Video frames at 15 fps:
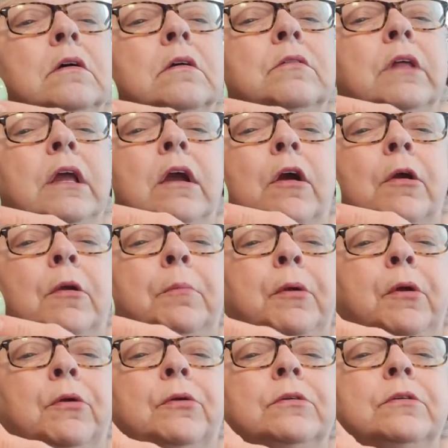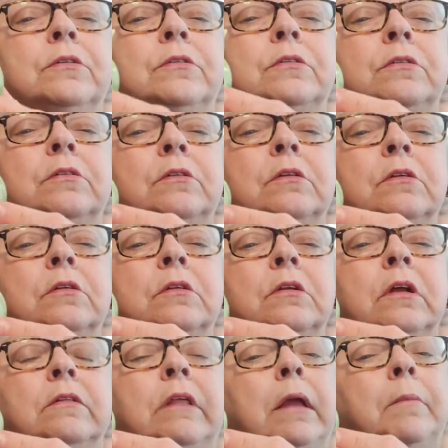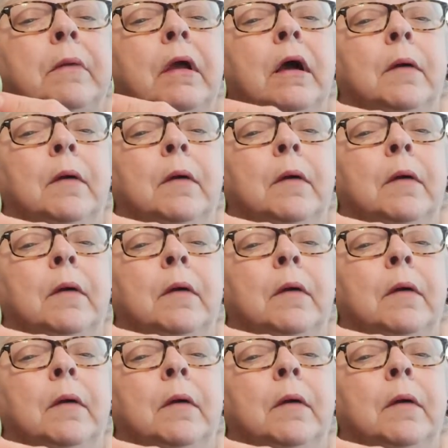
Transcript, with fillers: they are birds. They,